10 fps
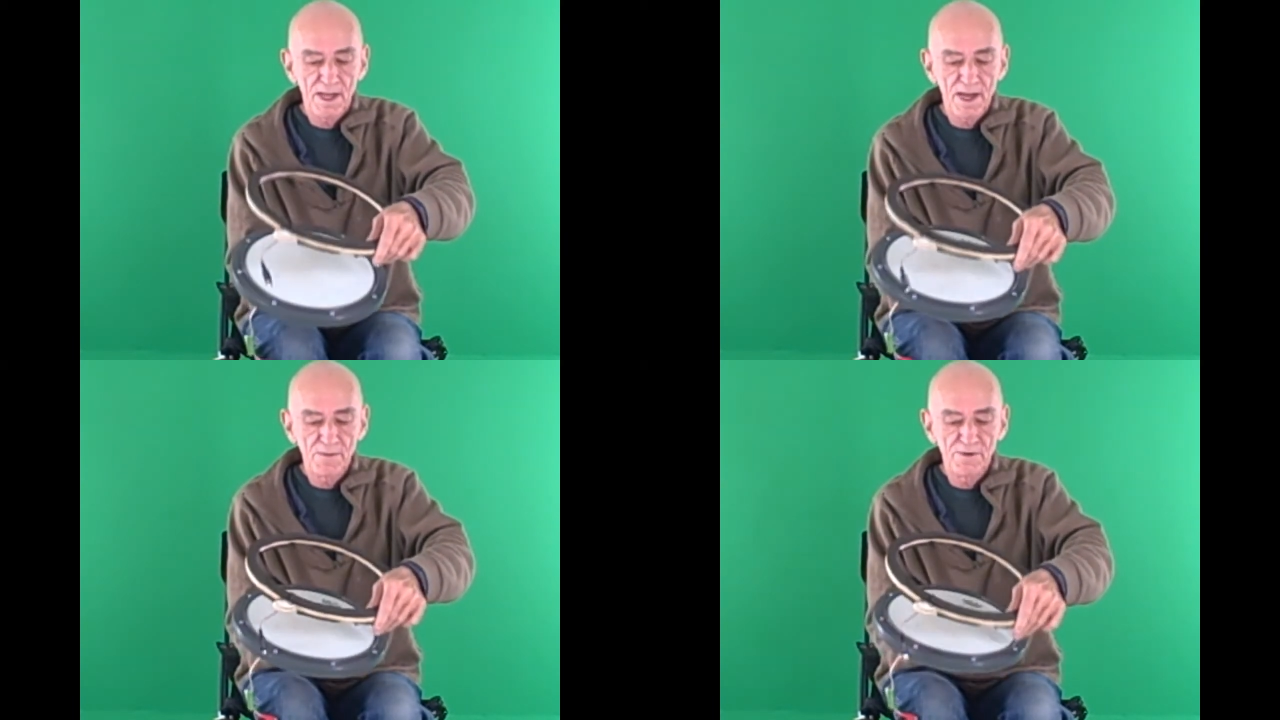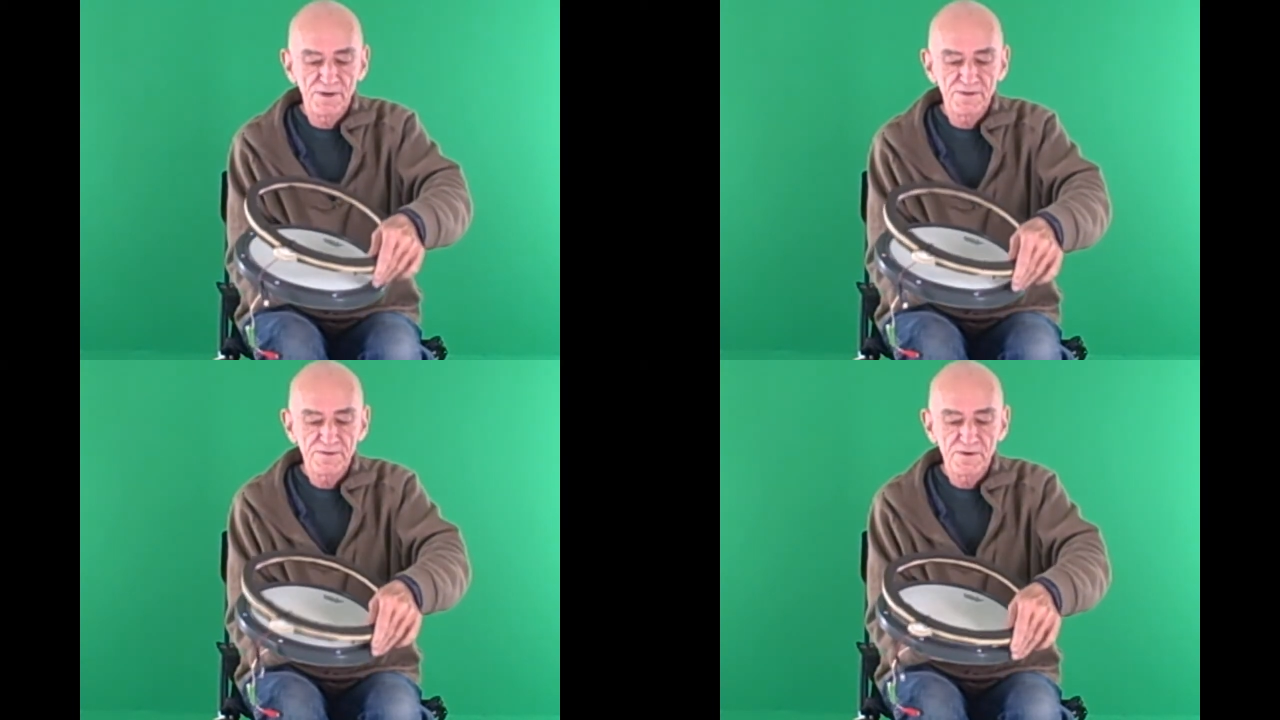on
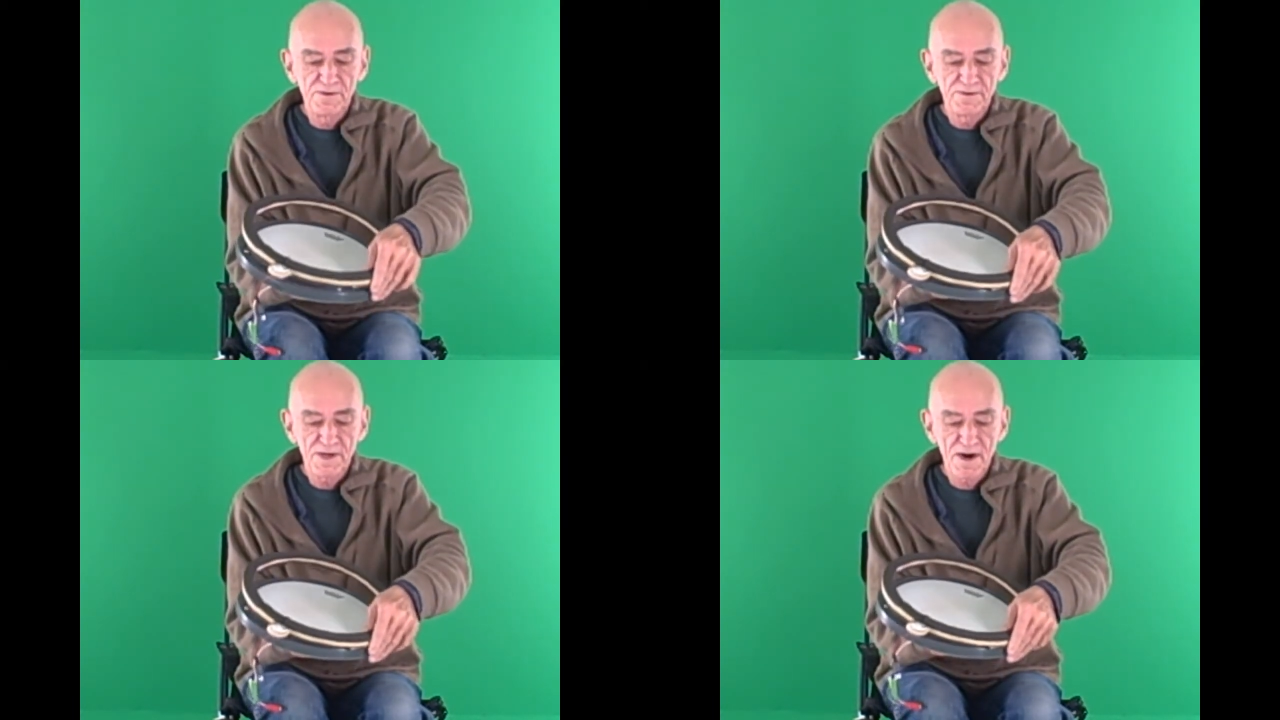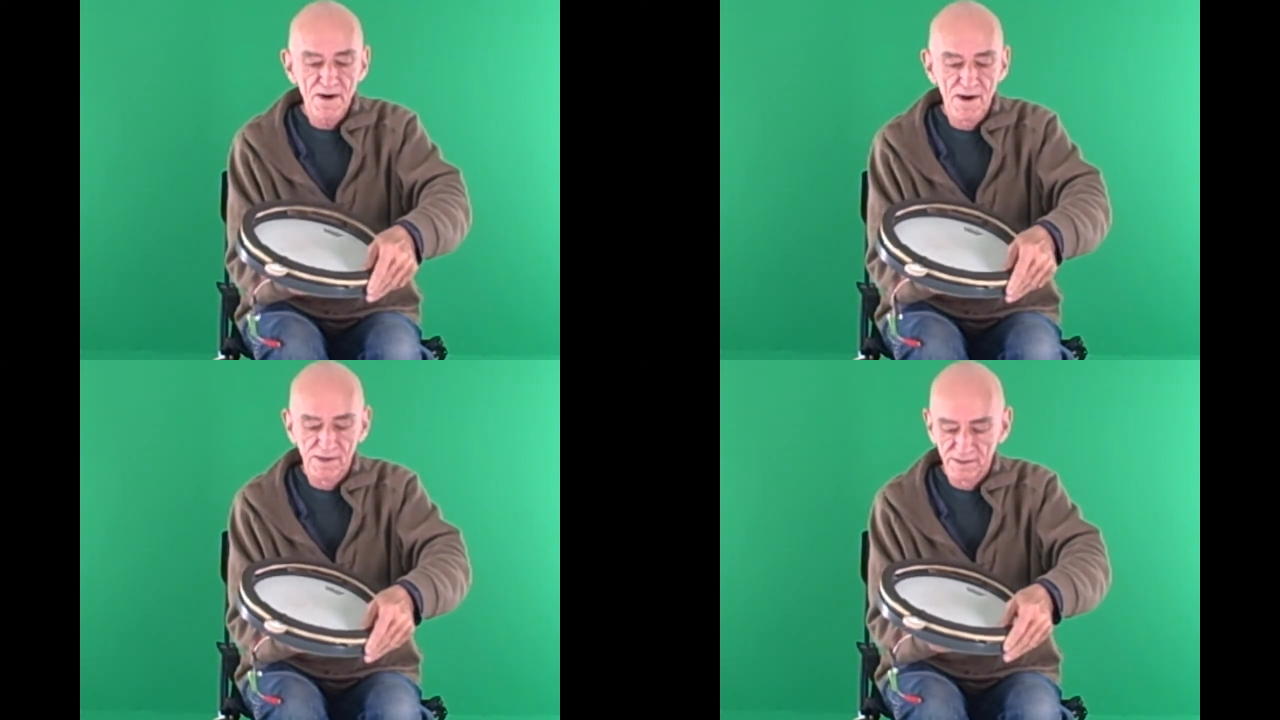where the screws
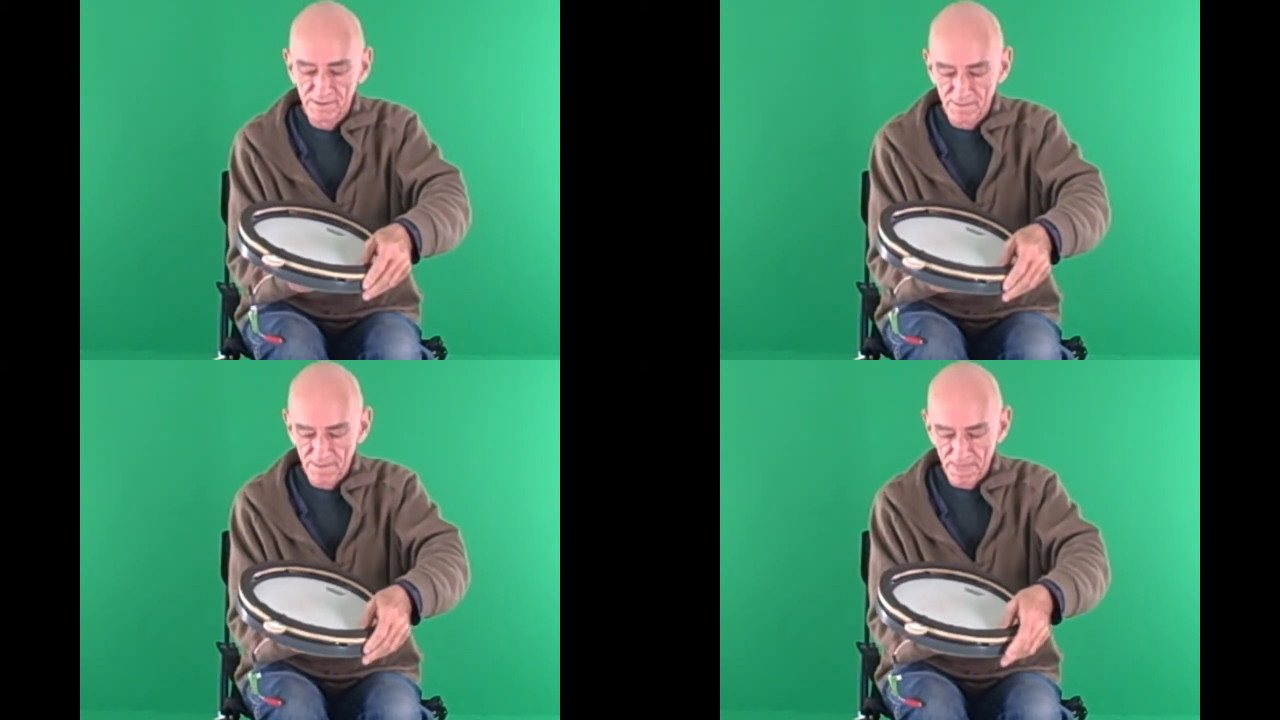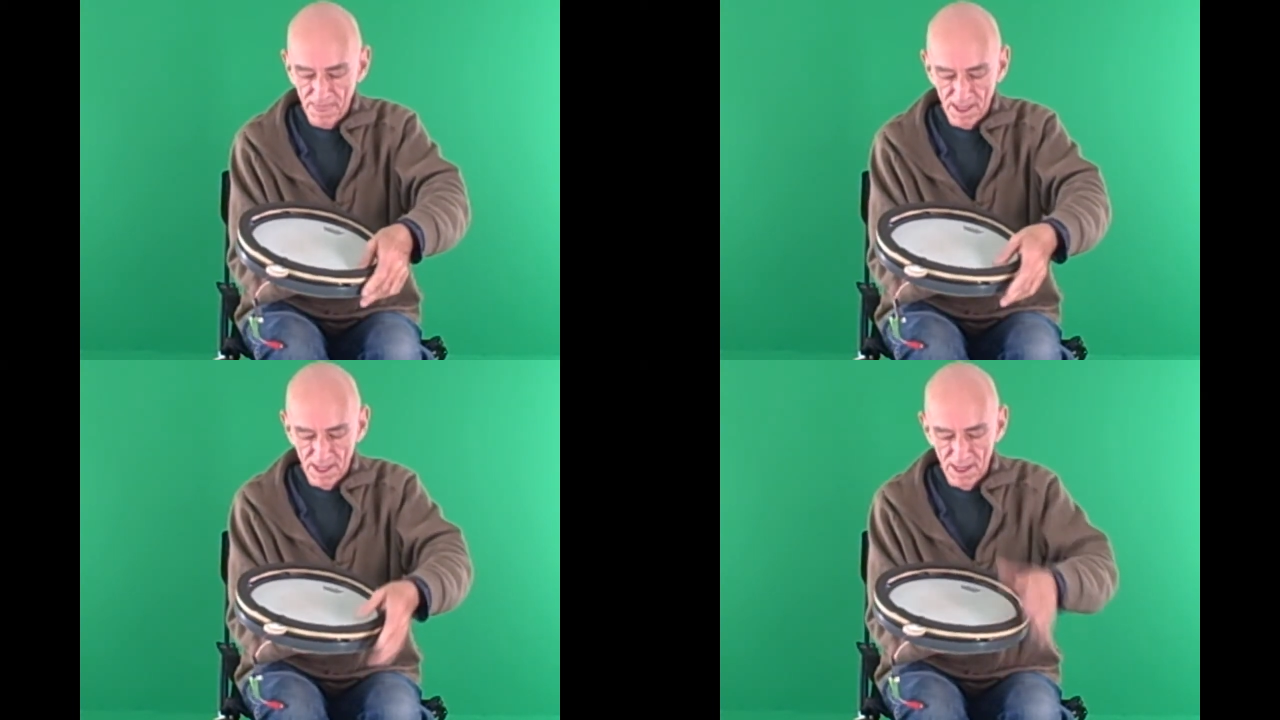are,
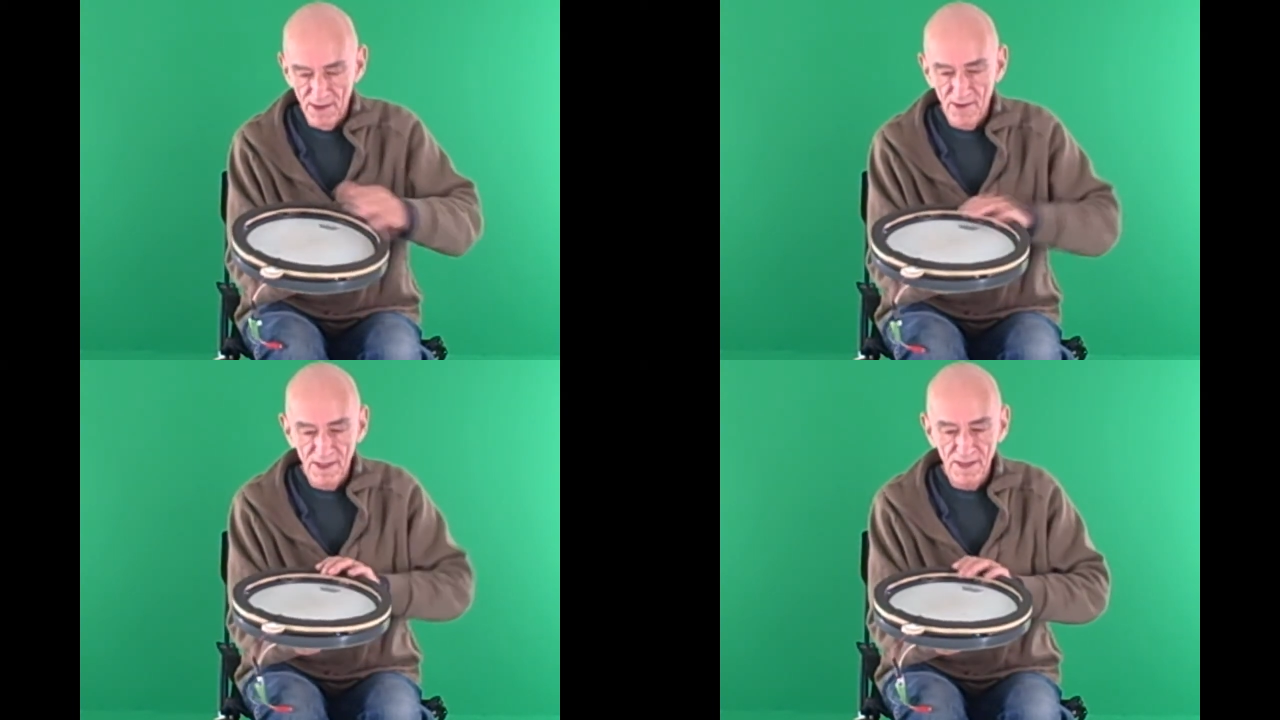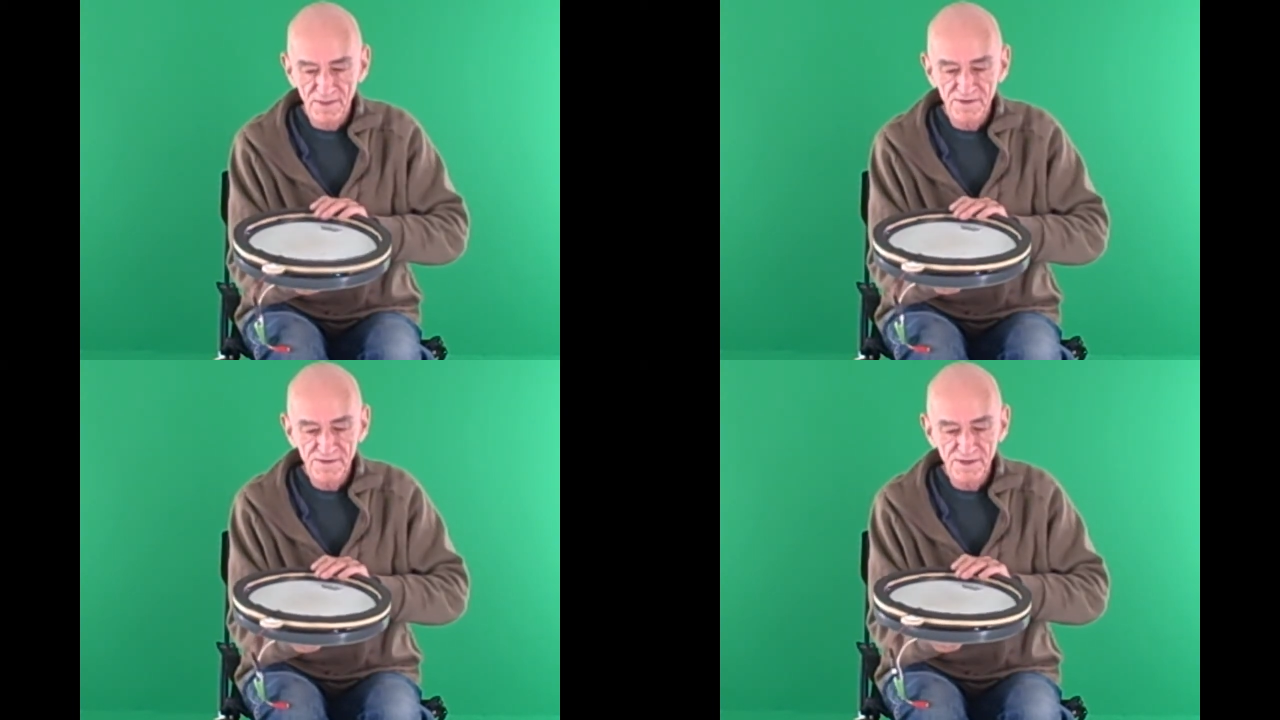
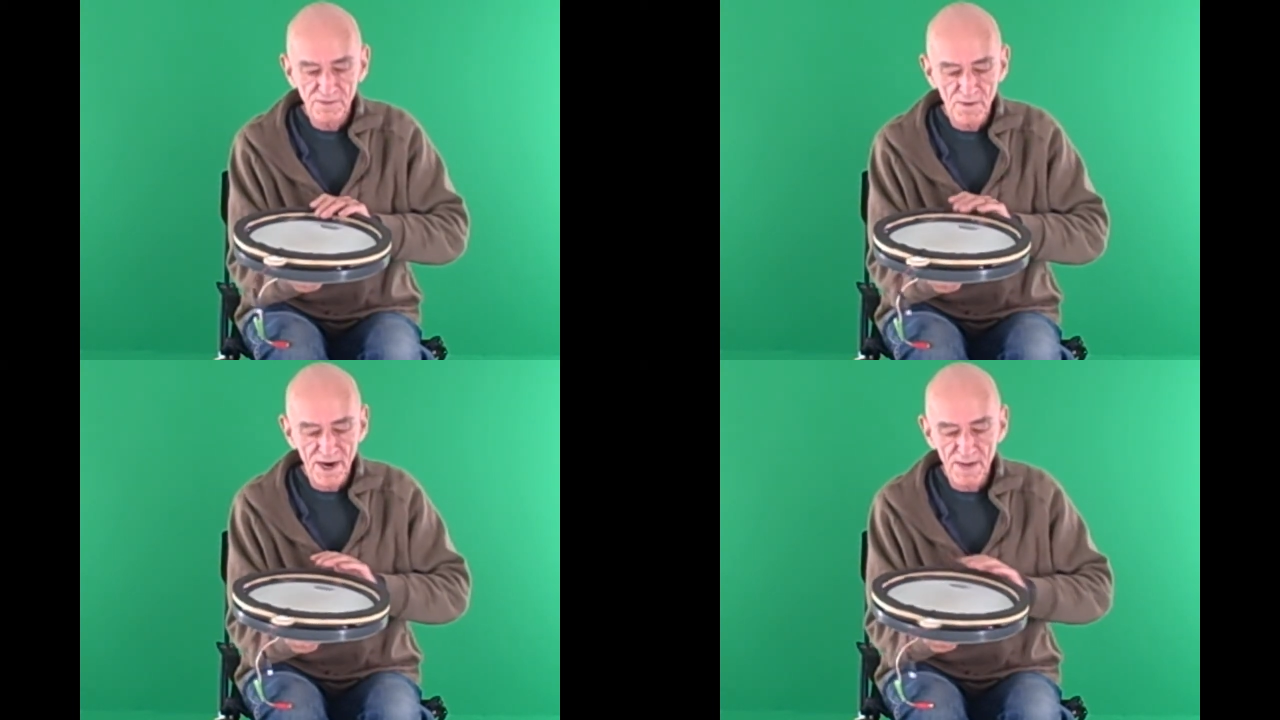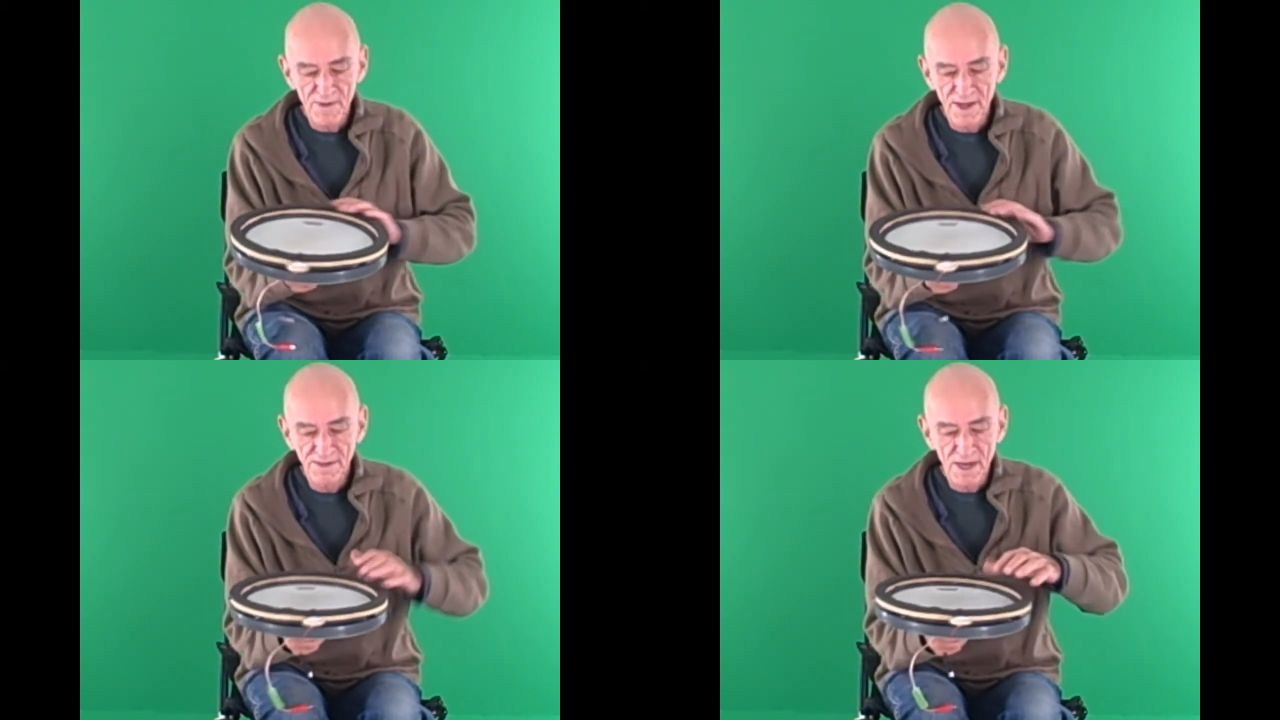and this sits right
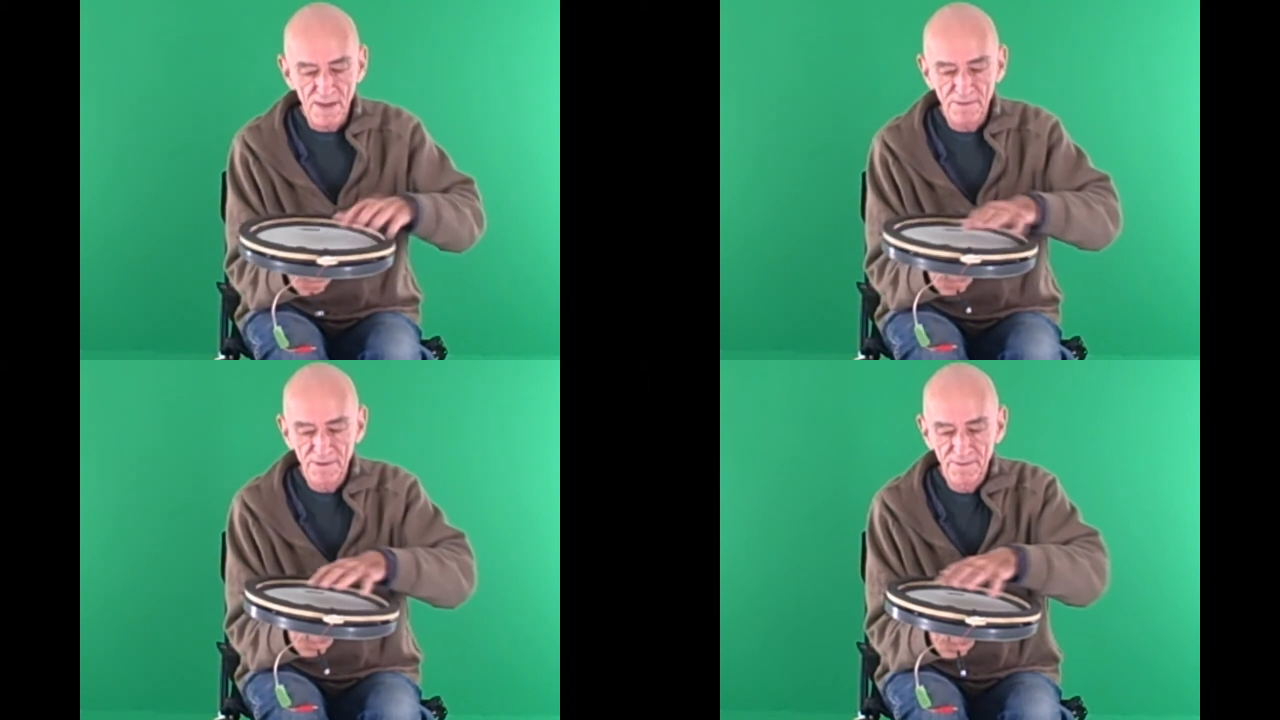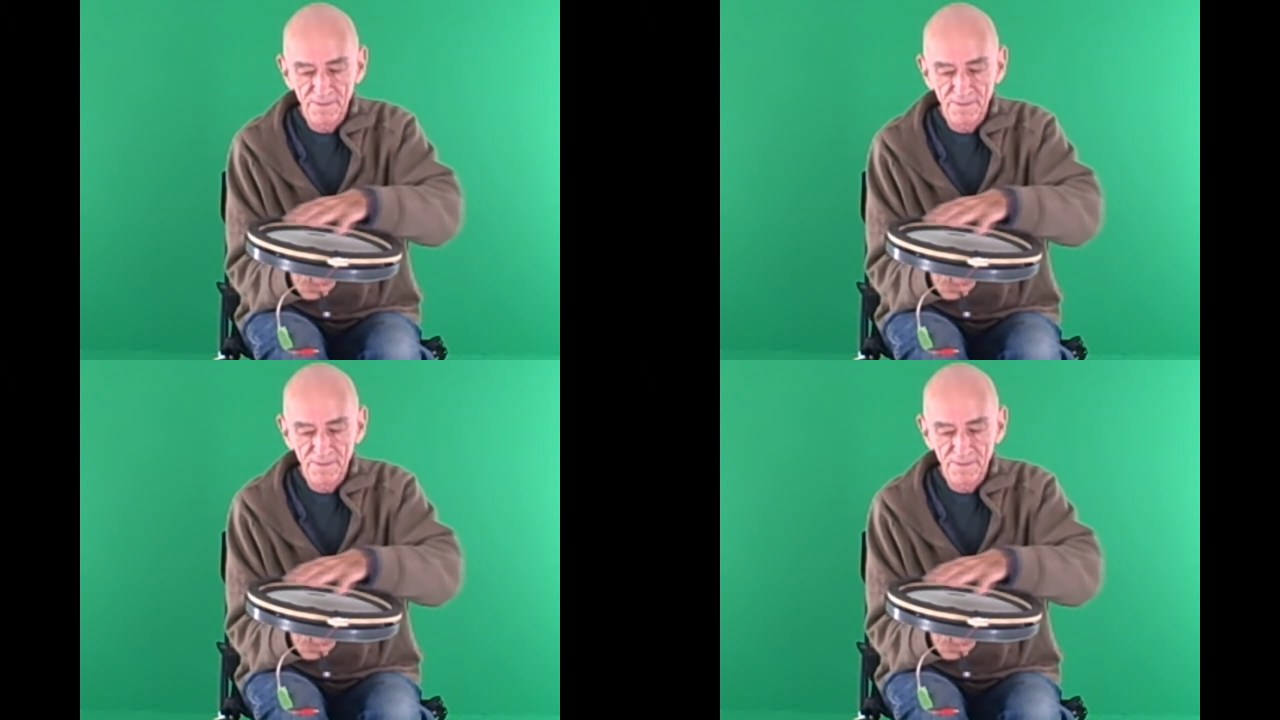up on top.